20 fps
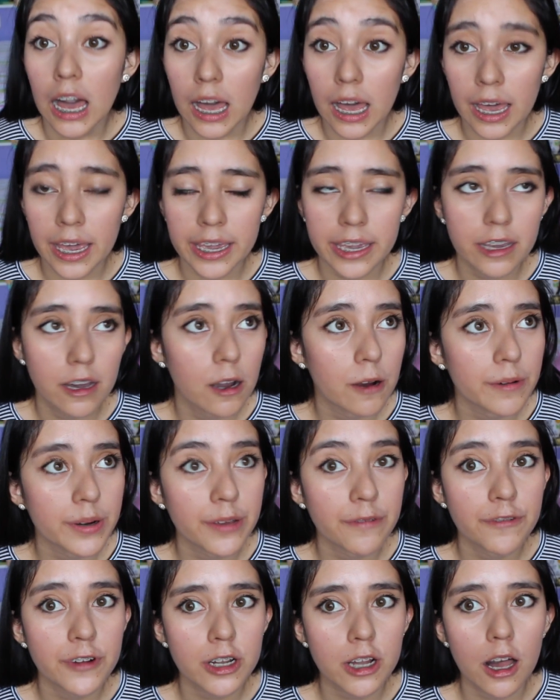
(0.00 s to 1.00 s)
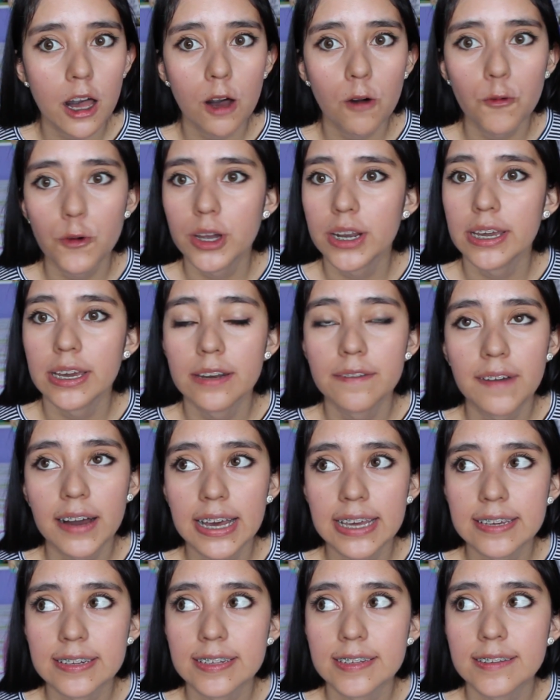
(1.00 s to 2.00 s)
I already forgot what
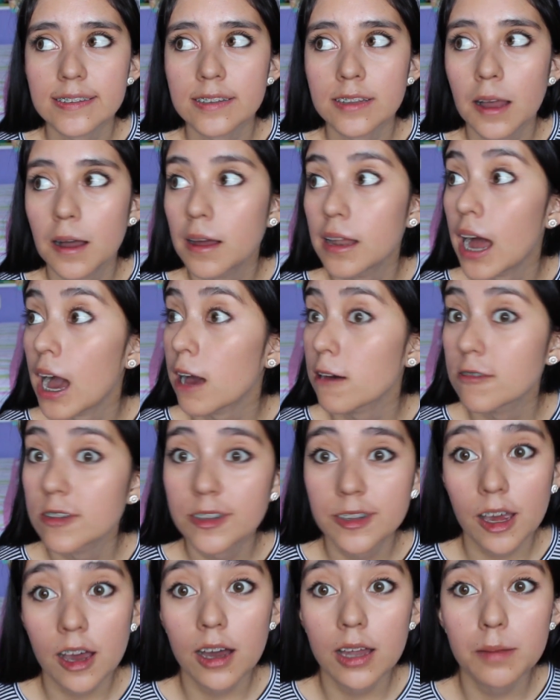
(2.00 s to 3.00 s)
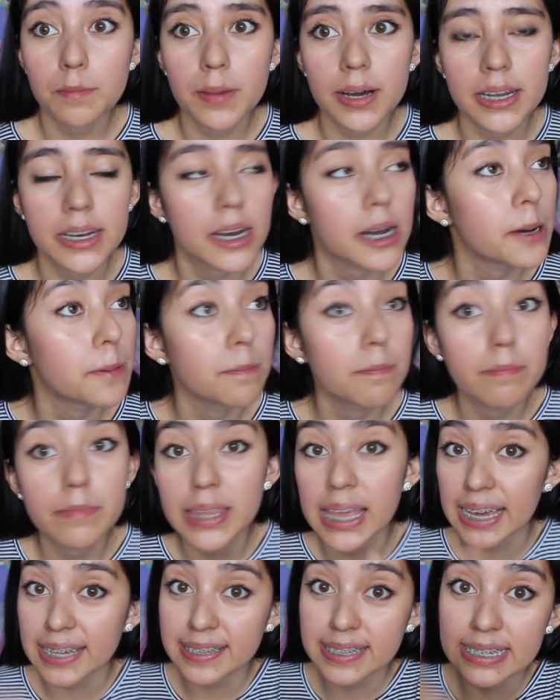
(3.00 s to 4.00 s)
advice I was on, but
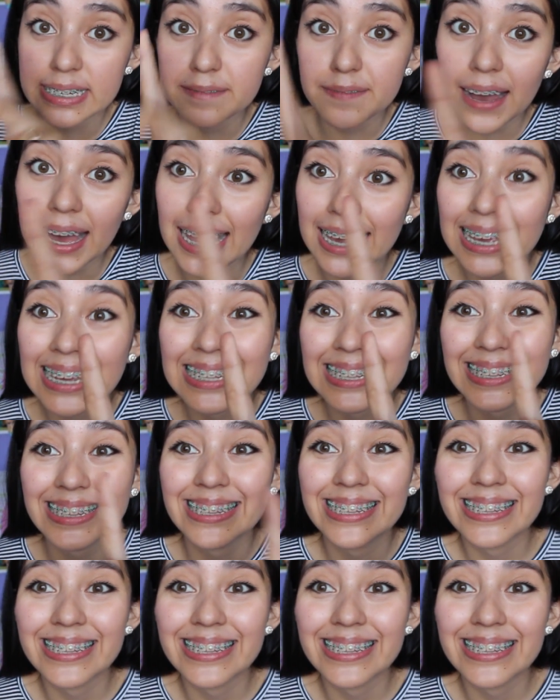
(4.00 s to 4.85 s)
next advice,